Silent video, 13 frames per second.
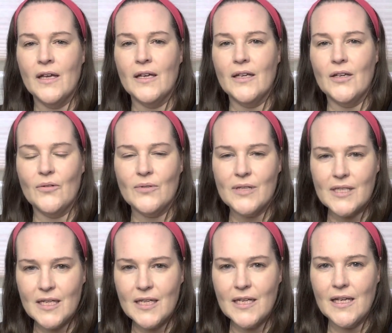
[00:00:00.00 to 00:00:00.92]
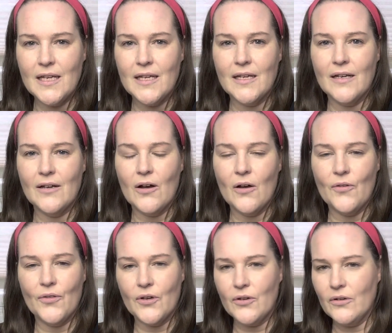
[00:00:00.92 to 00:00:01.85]
you know, seeing
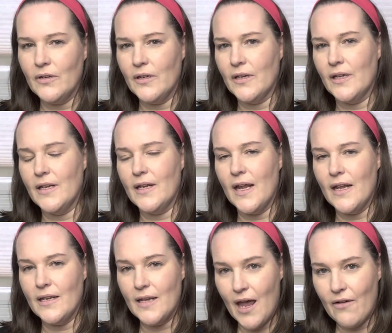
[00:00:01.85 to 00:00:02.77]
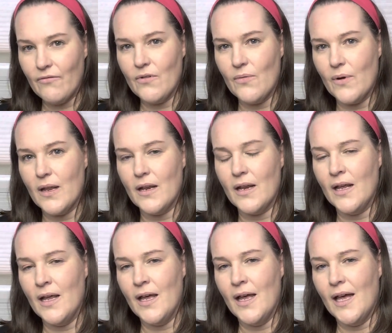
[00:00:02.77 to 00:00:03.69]
the good in everyone.
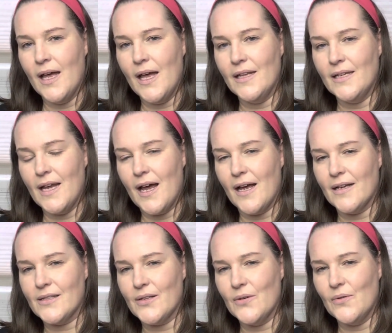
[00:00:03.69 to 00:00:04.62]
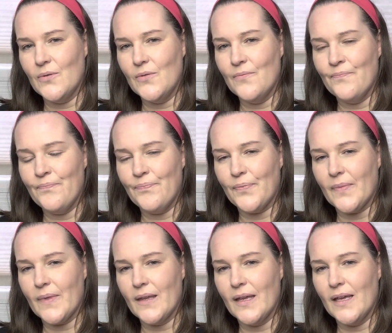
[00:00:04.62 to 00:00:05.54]
And yeah, so
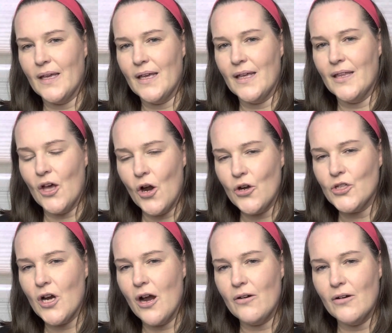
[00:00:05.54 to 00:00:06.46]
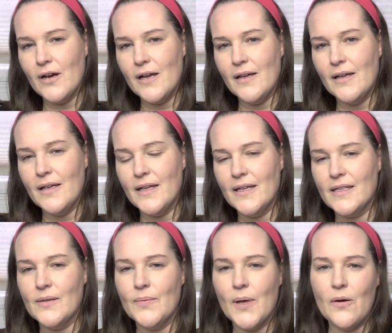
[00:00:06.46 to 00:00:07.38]
heart chakra is
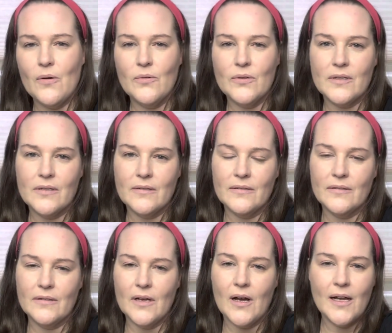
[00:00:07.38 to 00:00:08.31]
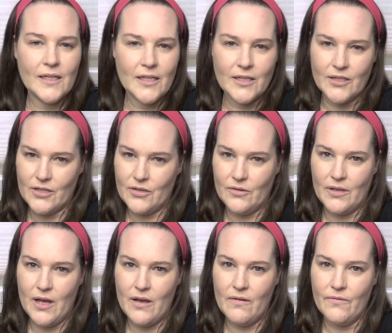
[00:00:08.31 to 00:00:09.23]
about unconditional
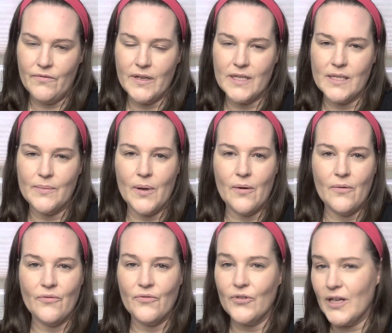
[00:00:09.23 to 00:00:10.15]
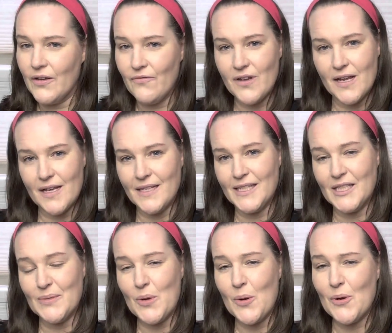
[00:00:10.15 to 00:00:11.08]
love. It's about forgiveness. It's
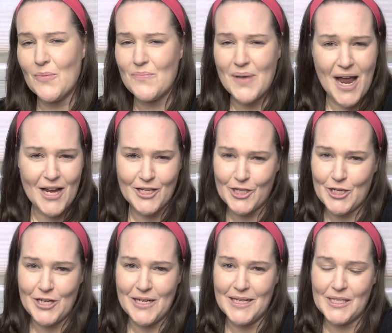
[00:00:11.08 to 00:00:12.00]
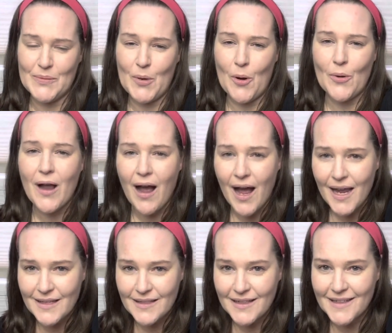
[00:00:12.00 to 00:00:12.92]
about compassion. It's about
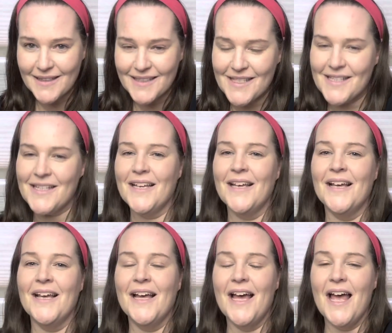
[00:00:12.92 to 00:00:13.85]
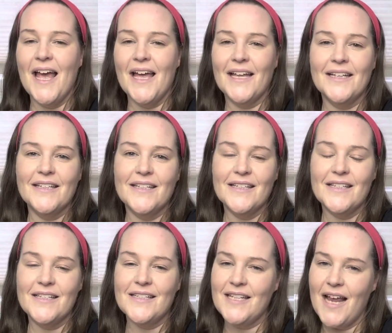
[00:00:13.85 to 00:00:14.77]
kindness.
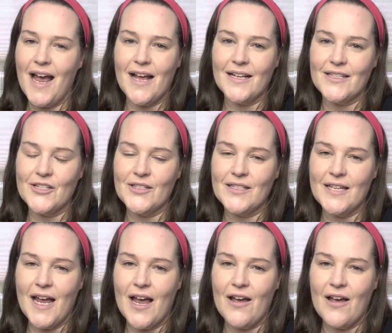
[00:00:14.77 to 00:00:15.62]
And yeah, just